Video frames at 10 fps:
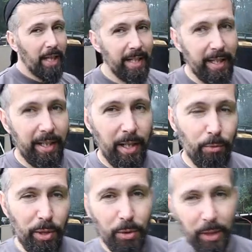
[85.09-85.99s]
like a
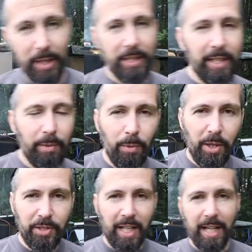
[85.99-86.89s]
rude word. It
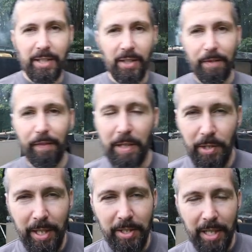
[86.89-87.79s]
was kind of done
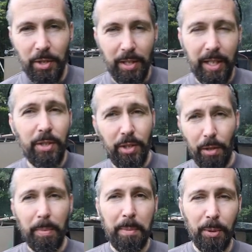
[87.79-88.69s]
intentionally,
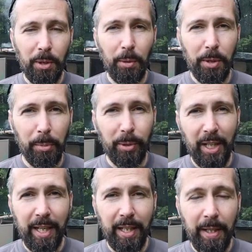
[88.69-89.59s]
so people do a double
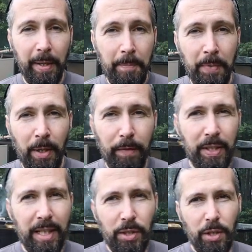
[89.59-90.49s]
take.
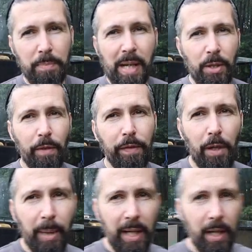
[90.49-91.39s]
Obviously, it's just my
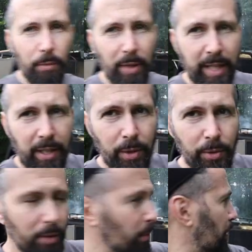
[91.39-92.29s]
uniform. Rick,
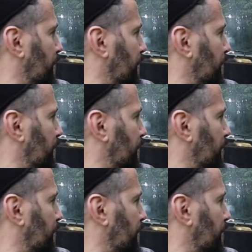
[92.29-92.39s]
who's somewhere